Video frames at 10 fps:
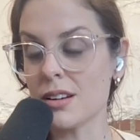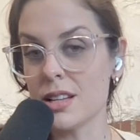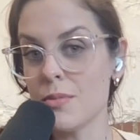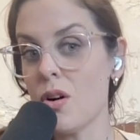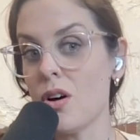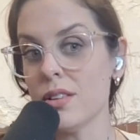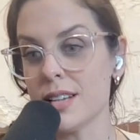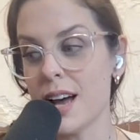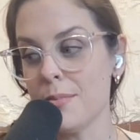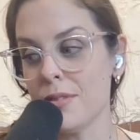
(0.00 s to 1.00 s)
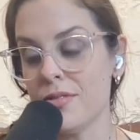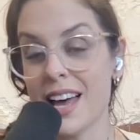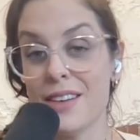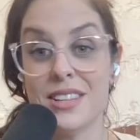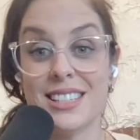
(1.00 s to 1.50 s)
to them all the time, if they
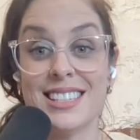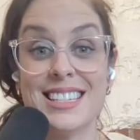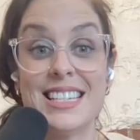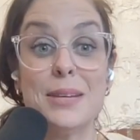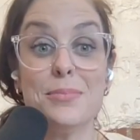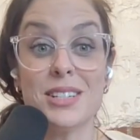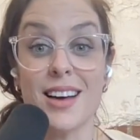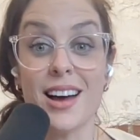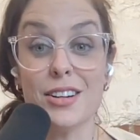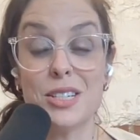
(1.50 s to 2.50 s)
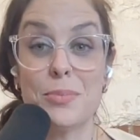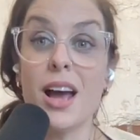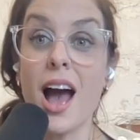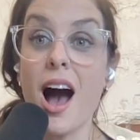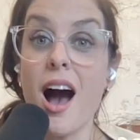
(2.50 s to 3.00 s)
have this deep desire to be
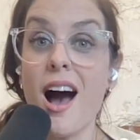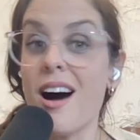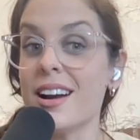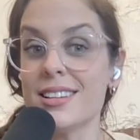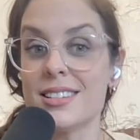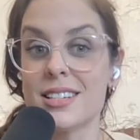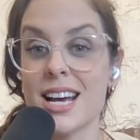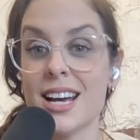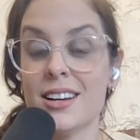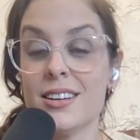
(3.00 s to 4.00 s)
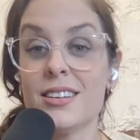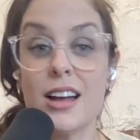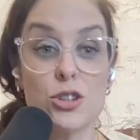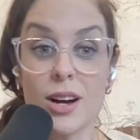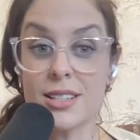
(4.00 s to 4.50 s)
honest
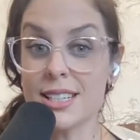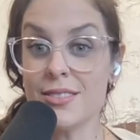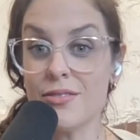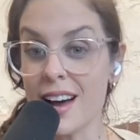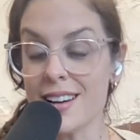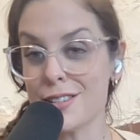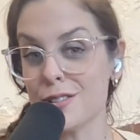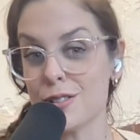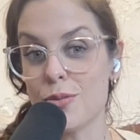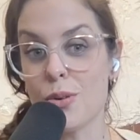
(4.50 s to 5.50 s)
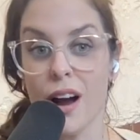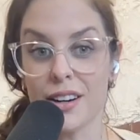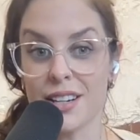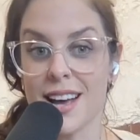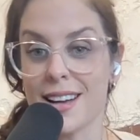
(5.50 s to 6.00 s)
trusted advisors for
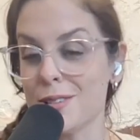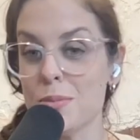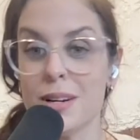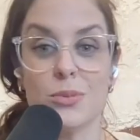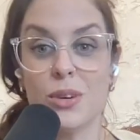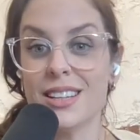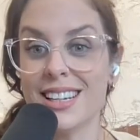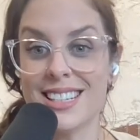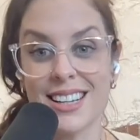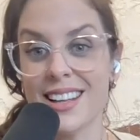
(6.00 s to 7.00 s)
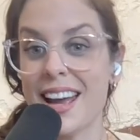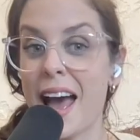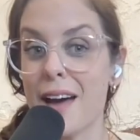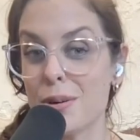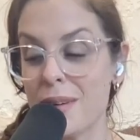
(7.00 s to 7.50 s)
architects. Yeah. Nobody's wheeling and dealing.
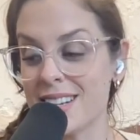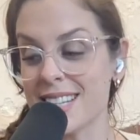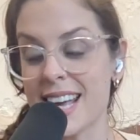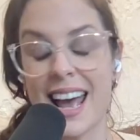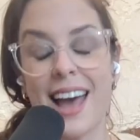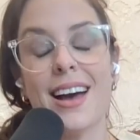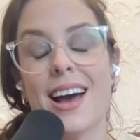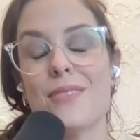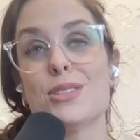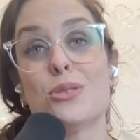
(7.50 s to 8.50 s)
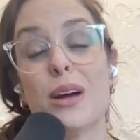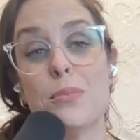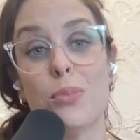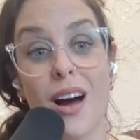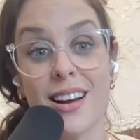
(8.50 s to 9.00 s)
Everybody's like, hey, I have this
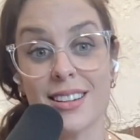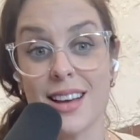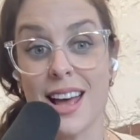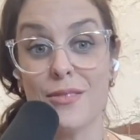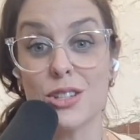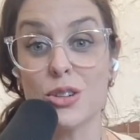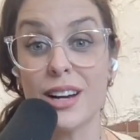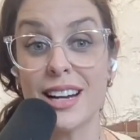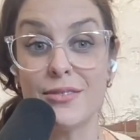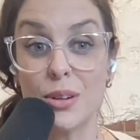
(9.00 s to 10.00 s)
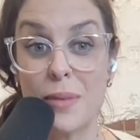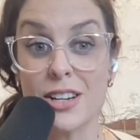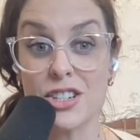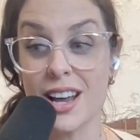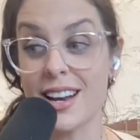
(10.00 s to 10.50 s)
great product. I have this great
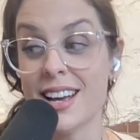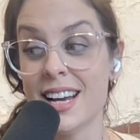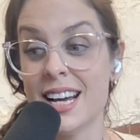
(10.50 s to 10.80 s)
information.